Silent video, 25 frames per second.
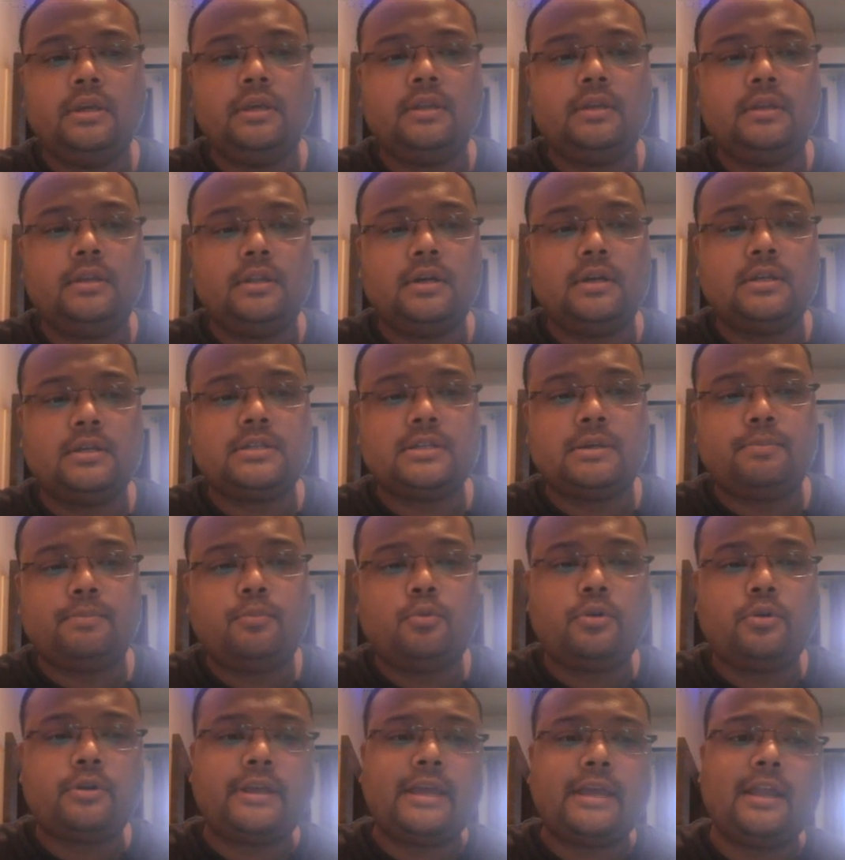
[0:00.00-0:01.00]
the
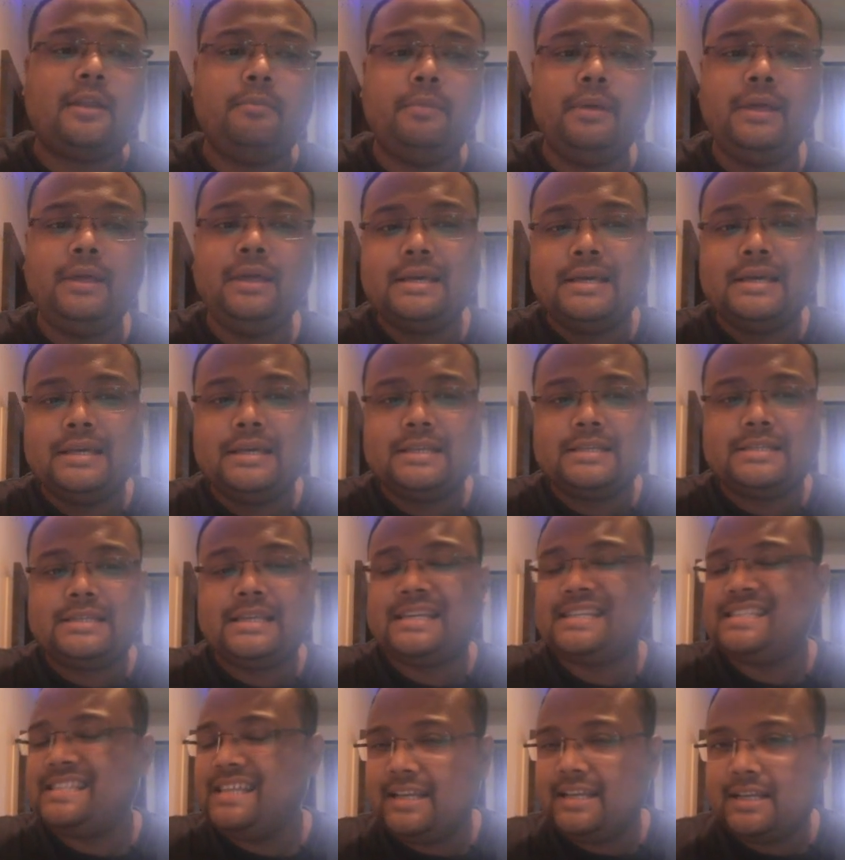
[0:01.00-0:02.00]
support can be
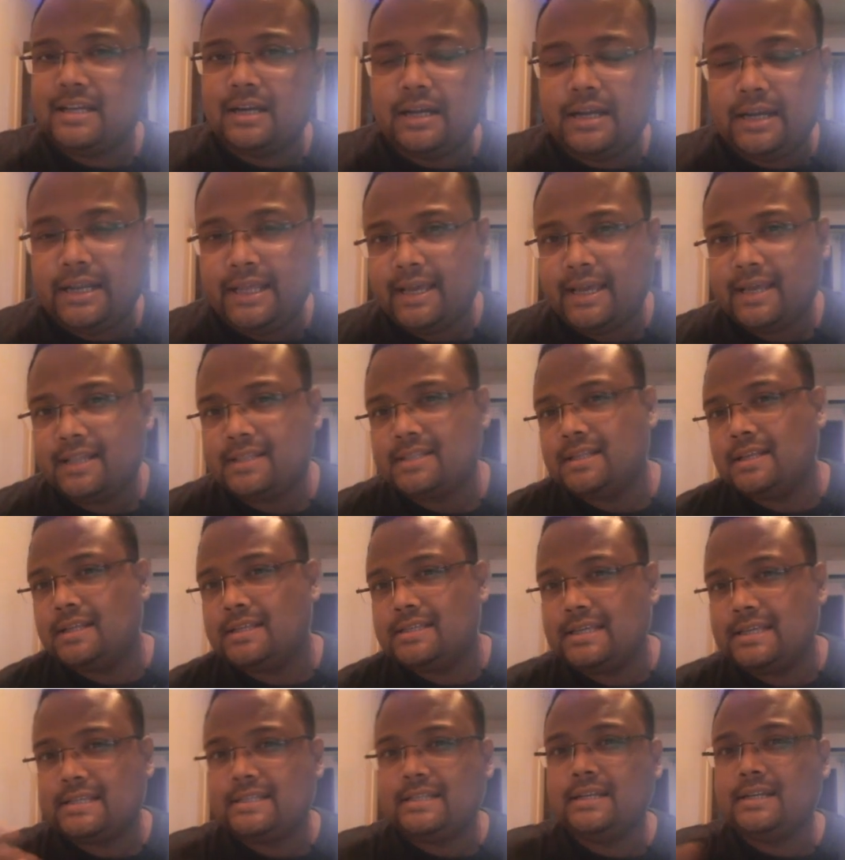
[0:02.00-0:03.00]
1638,
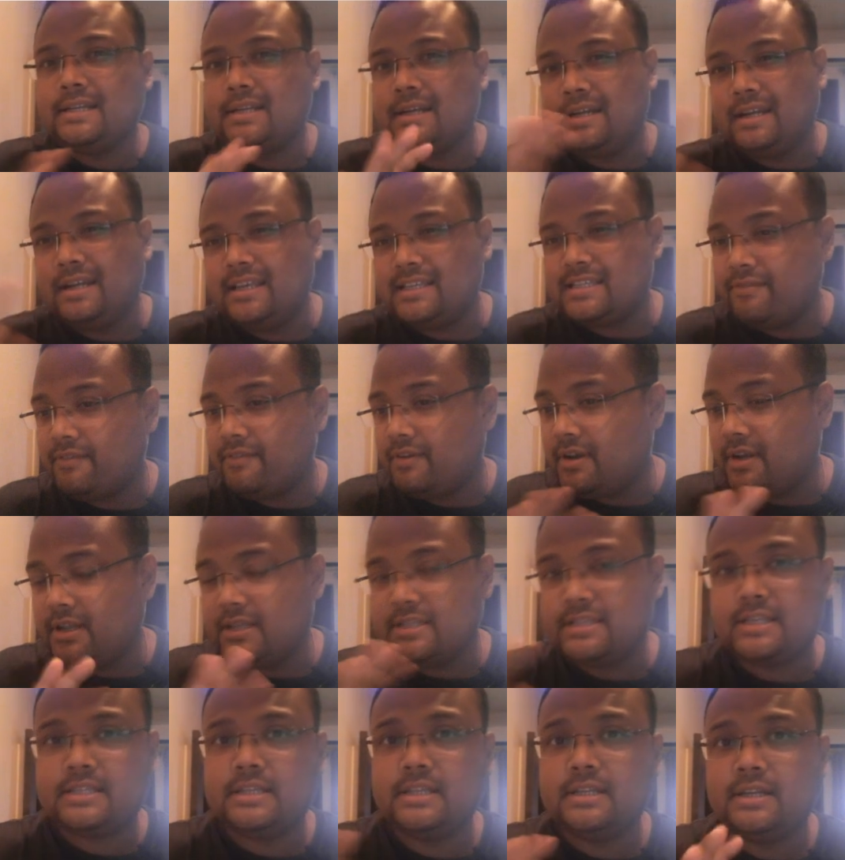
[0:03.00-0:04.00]
1637,
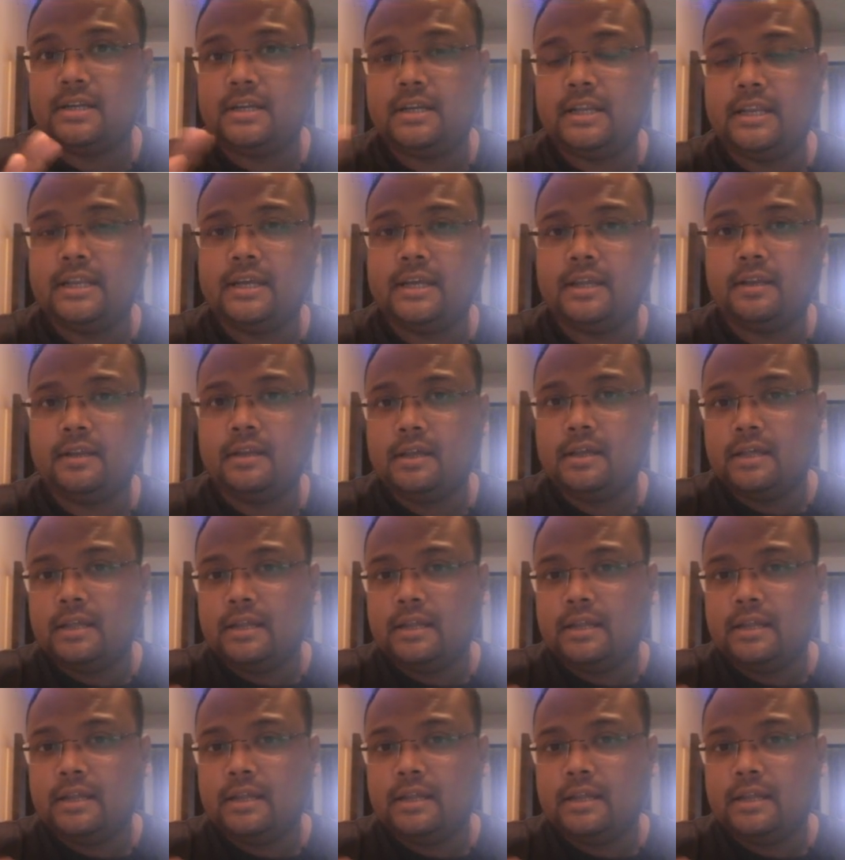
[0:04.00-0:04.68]
1639.